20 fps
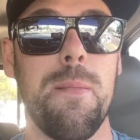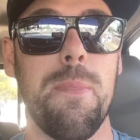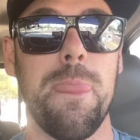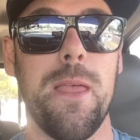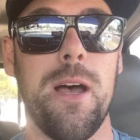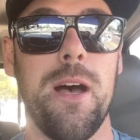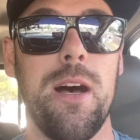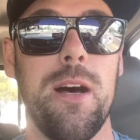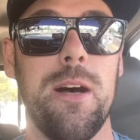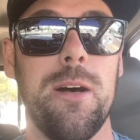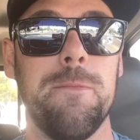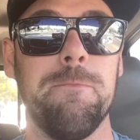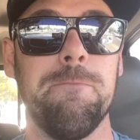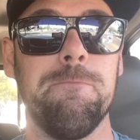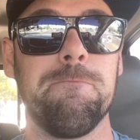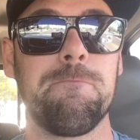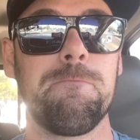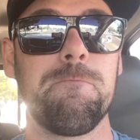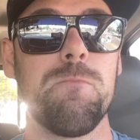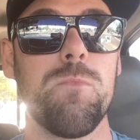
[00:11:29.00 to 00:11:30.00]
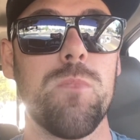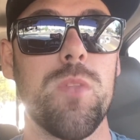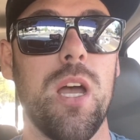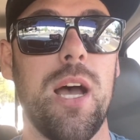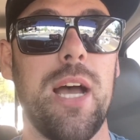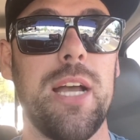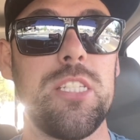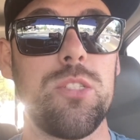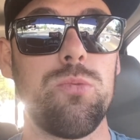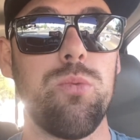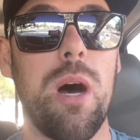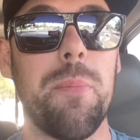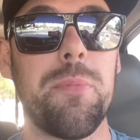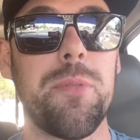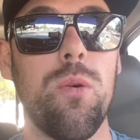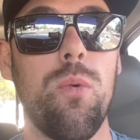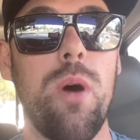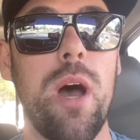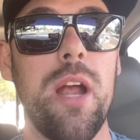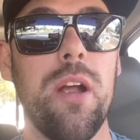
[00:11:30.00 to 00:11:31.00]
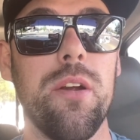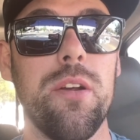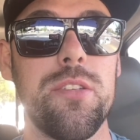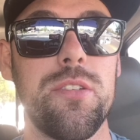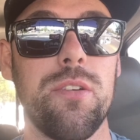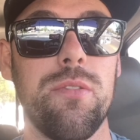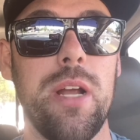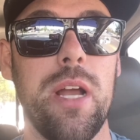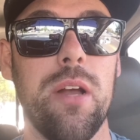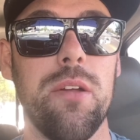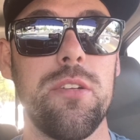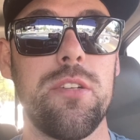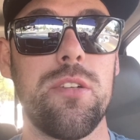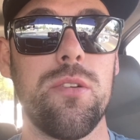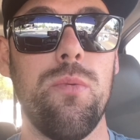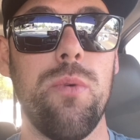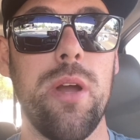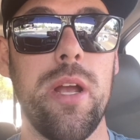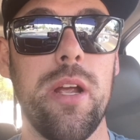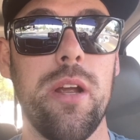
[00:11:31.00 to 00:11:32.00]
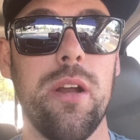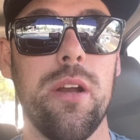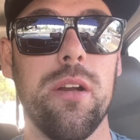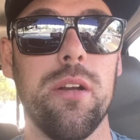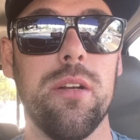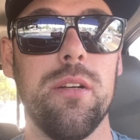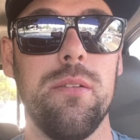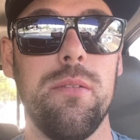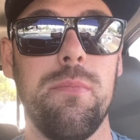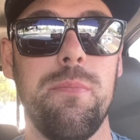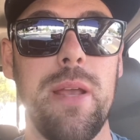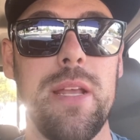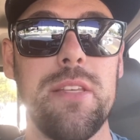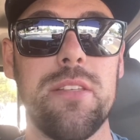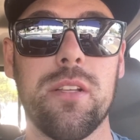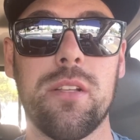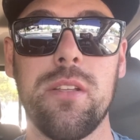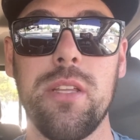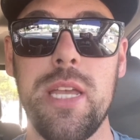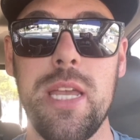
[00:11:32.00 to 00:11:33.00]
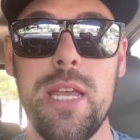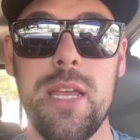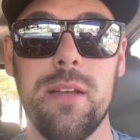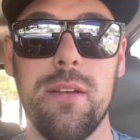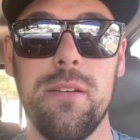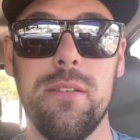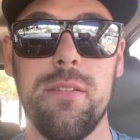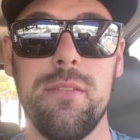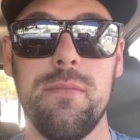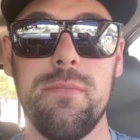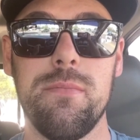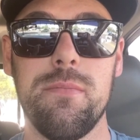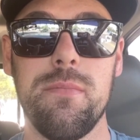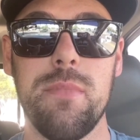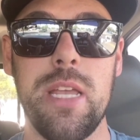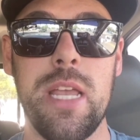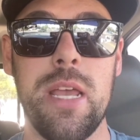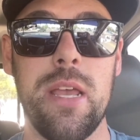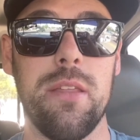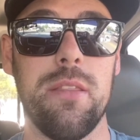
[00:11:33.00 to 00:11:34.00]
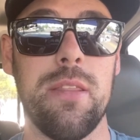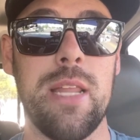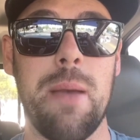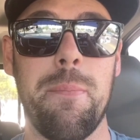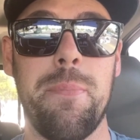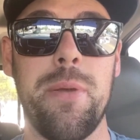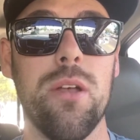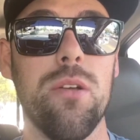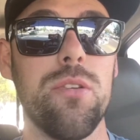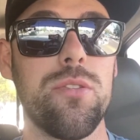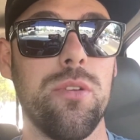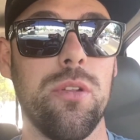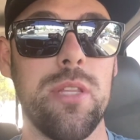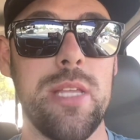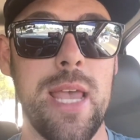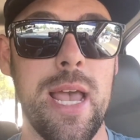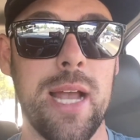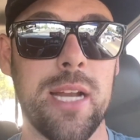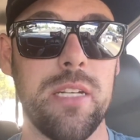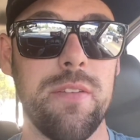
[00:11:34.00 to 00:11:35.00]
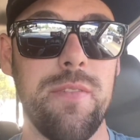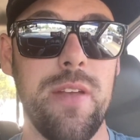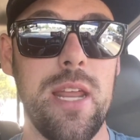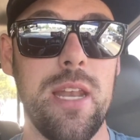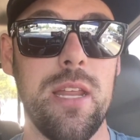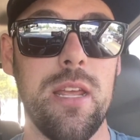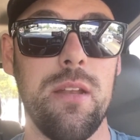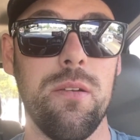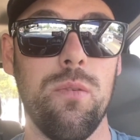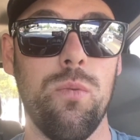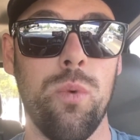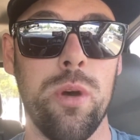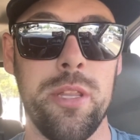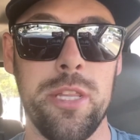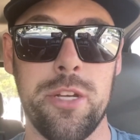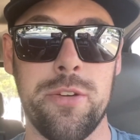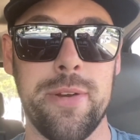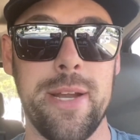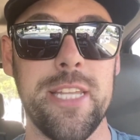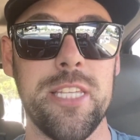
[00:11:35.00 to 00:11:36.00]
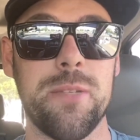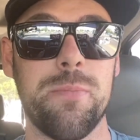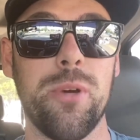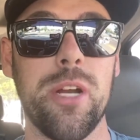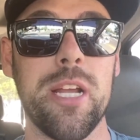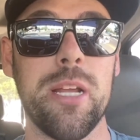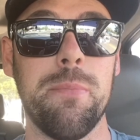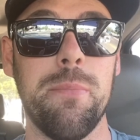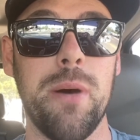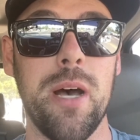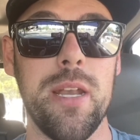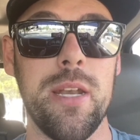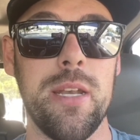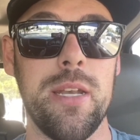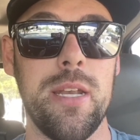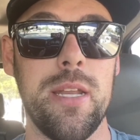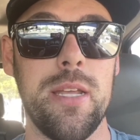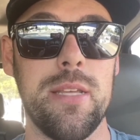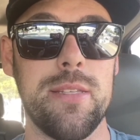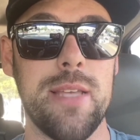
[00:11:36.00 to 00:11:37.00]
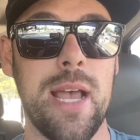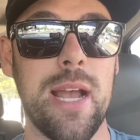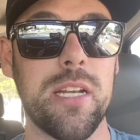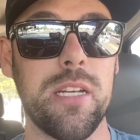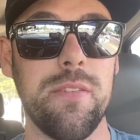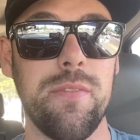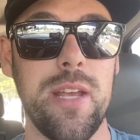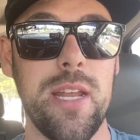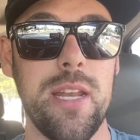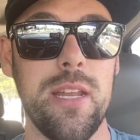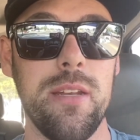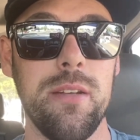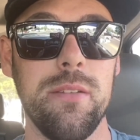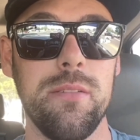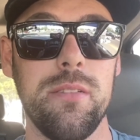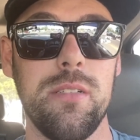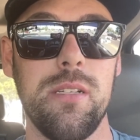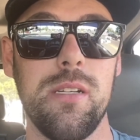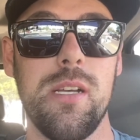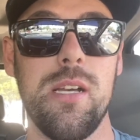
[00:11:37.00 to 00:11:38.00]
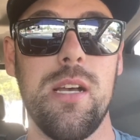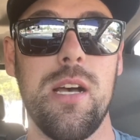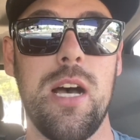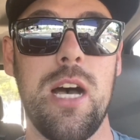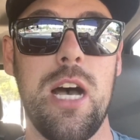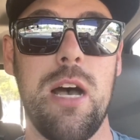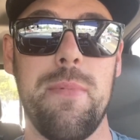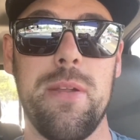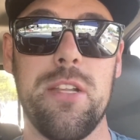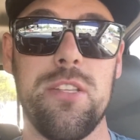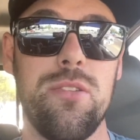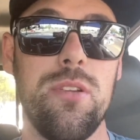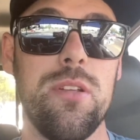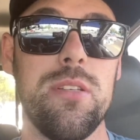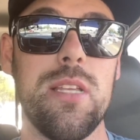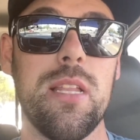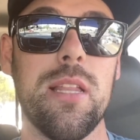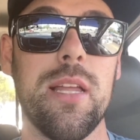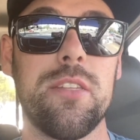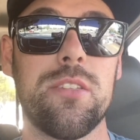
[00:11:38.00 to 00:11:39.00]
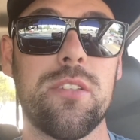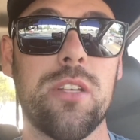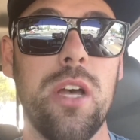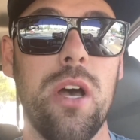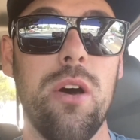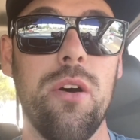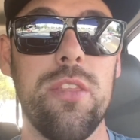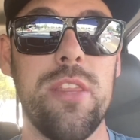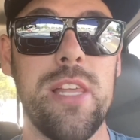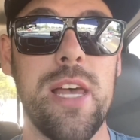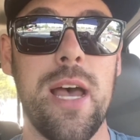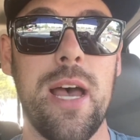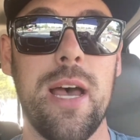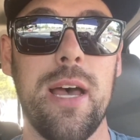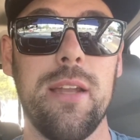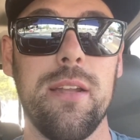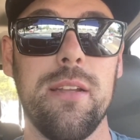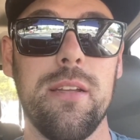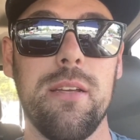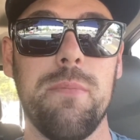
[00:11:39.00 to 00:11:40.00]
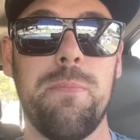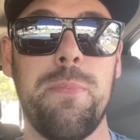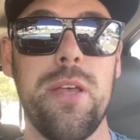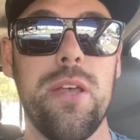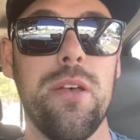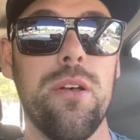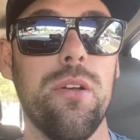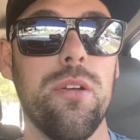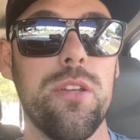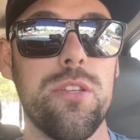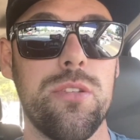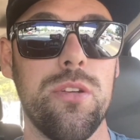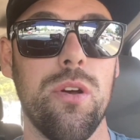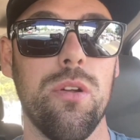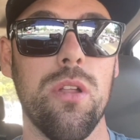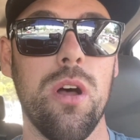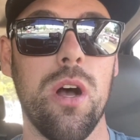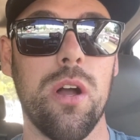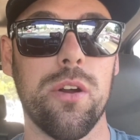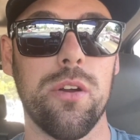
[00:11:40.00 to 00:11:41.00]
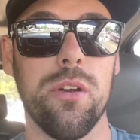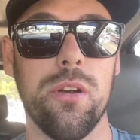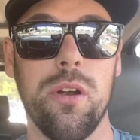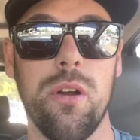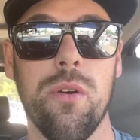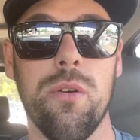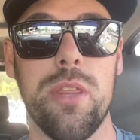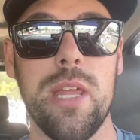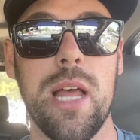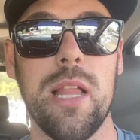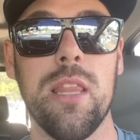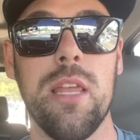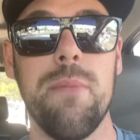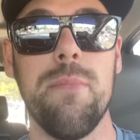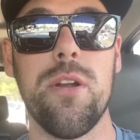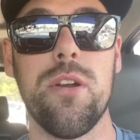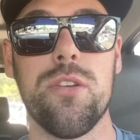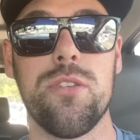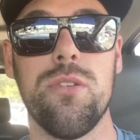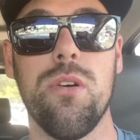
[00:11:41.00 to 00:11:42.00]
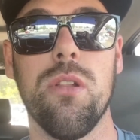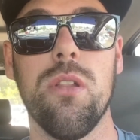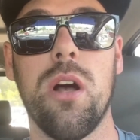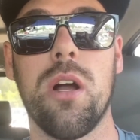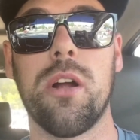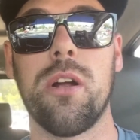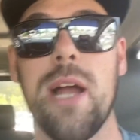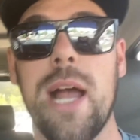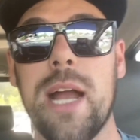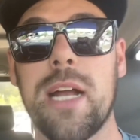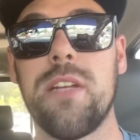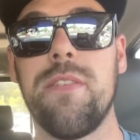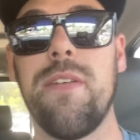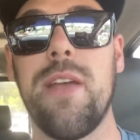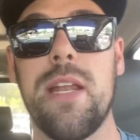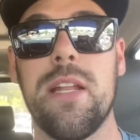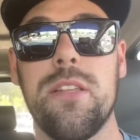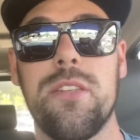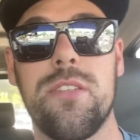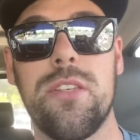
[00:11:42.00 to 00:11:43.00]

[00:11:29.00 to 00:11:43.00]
I swapped the wires around to where basically that pill's only activated when the trans brake button is activated, and as soon as he lets go, that pill is no longer, or that limiter is no longer activated.